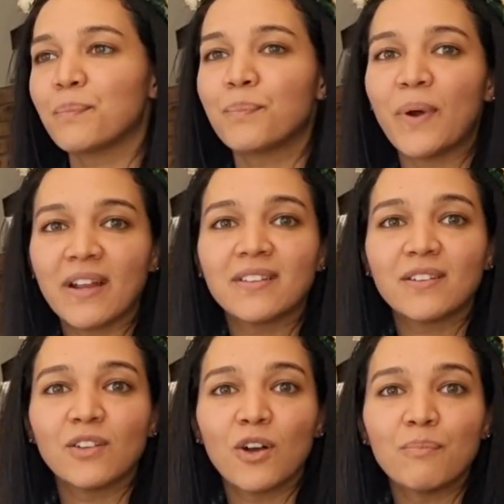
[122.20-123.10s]

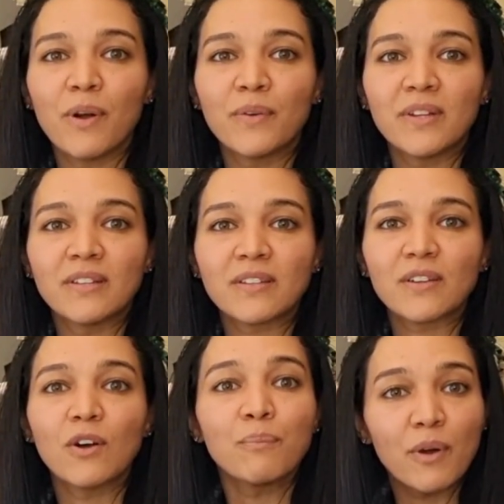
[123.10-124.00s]
practical component
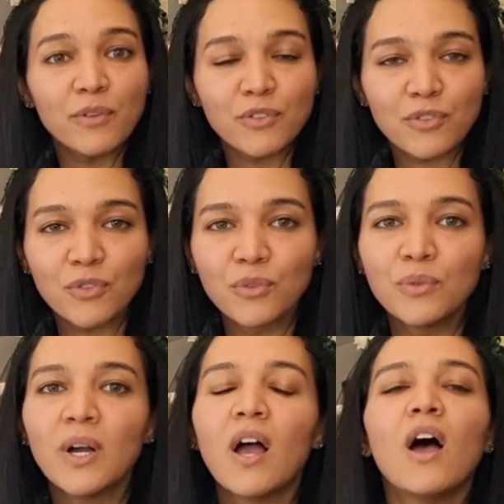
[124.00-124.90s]

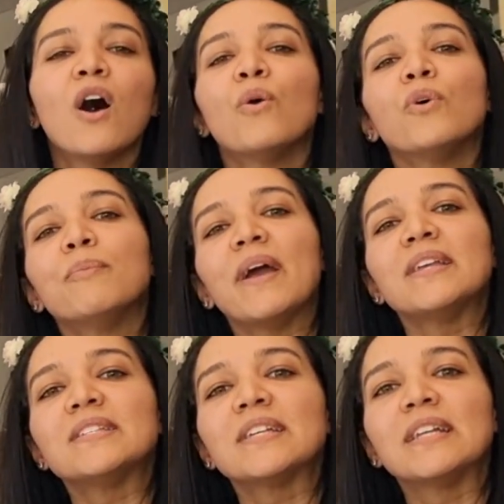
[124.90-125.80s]
2, will
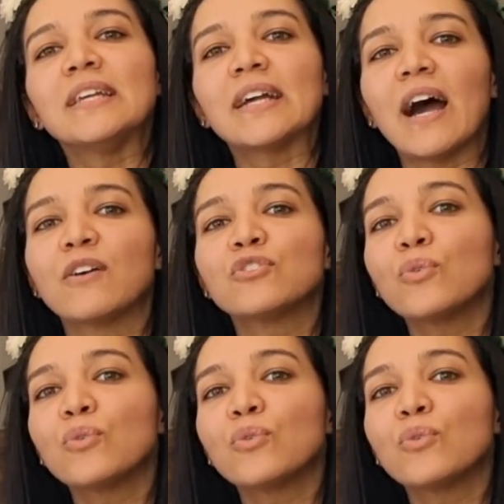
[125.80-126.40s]
basically count